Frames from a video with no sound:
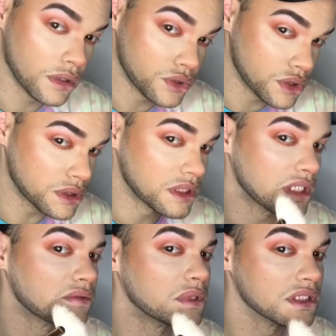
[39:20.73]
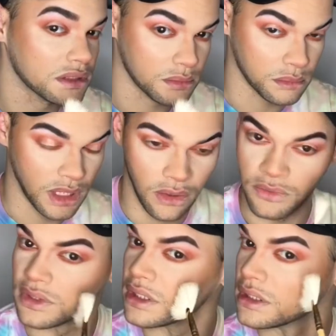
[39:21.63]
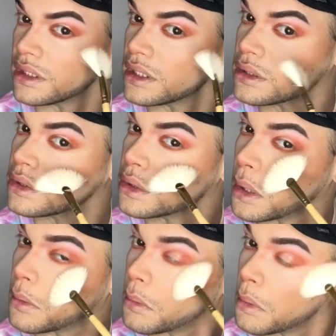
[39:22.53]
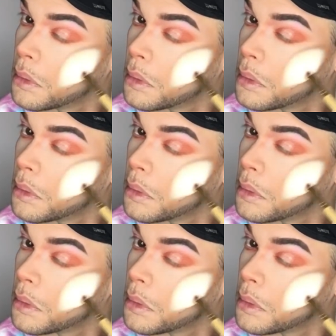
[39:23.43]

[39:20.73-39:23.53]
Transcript: just to give me some healthy, like, glow.